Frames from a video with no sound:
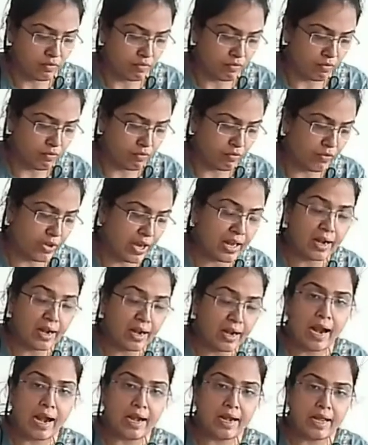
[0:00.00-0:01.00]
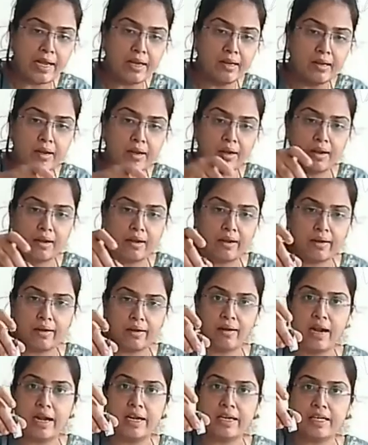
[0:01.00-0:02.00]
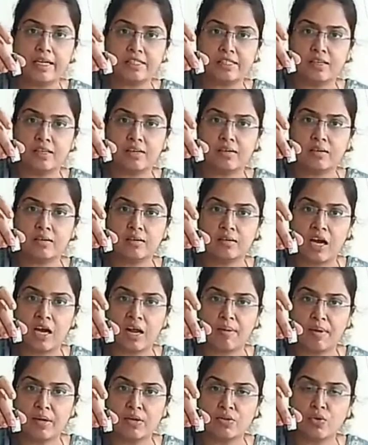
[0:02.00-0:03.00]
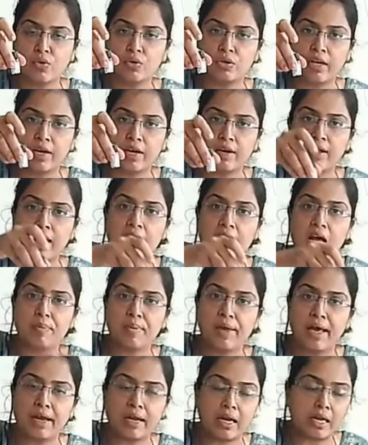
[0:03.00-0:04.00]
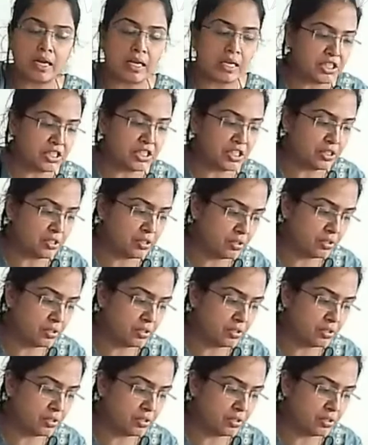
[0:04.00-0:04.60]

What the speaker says: we are adding antigen, carbon coated RPR antigen.